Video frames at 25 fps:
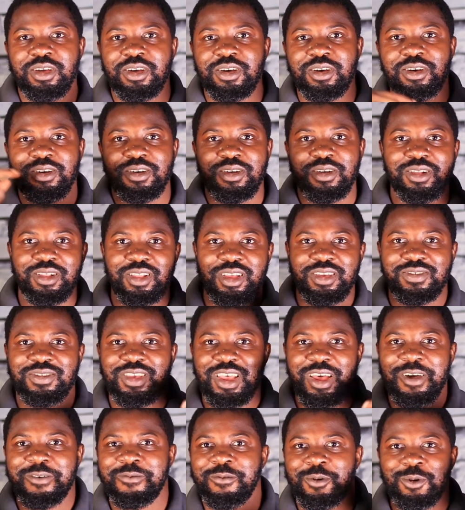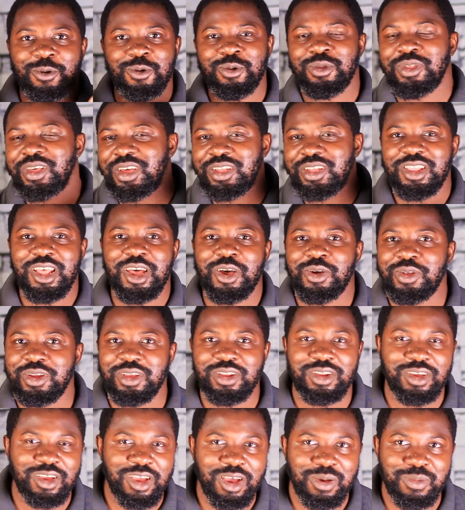uh, let's have all that down
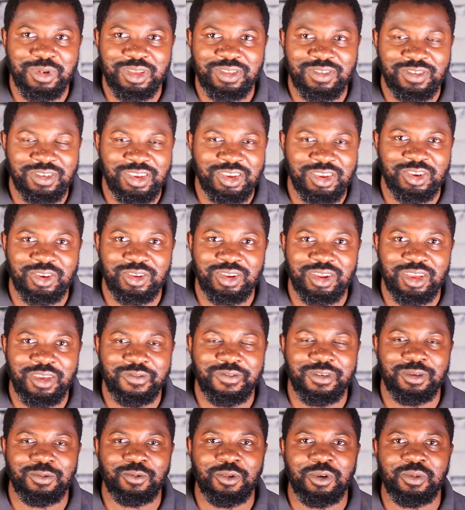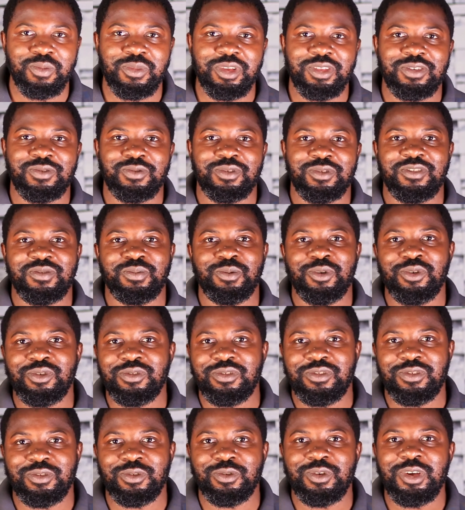in the comment section if you'd want me to
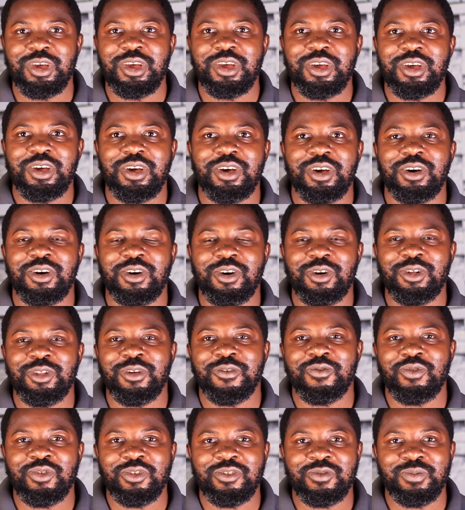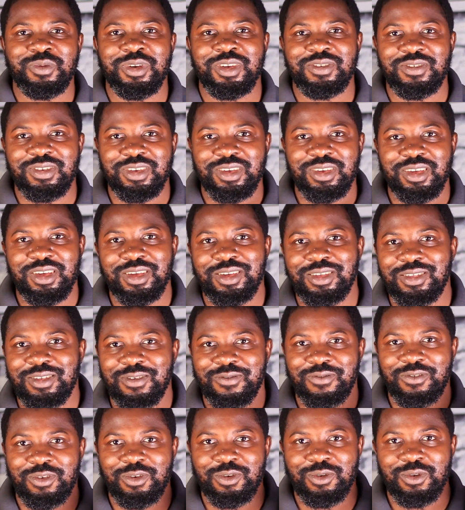respond to uh, all of those basic
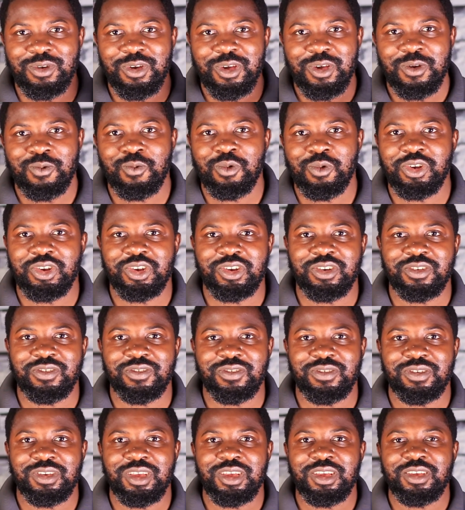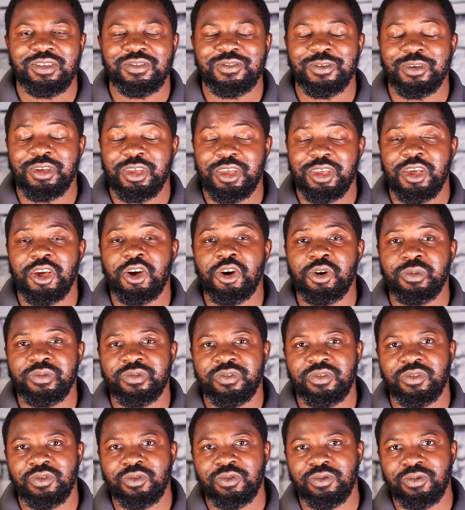interview questions. So it
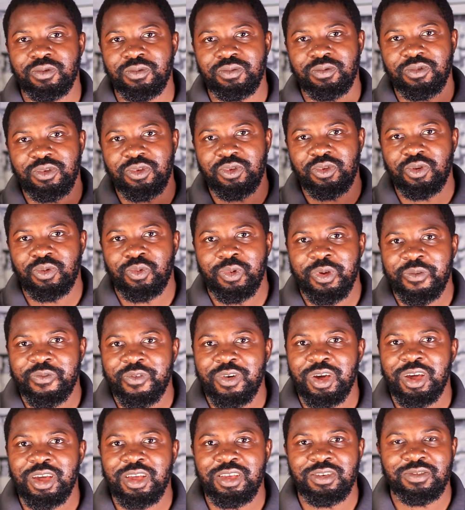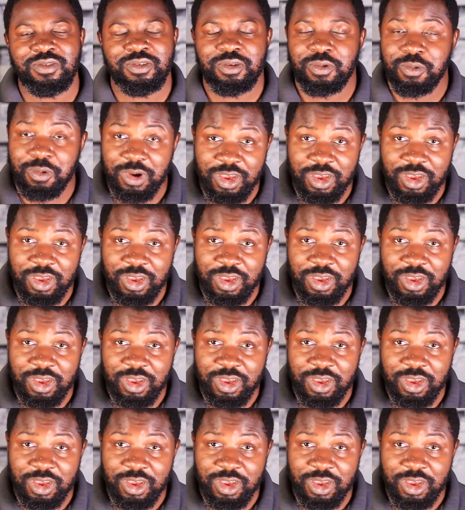helps to you know revise your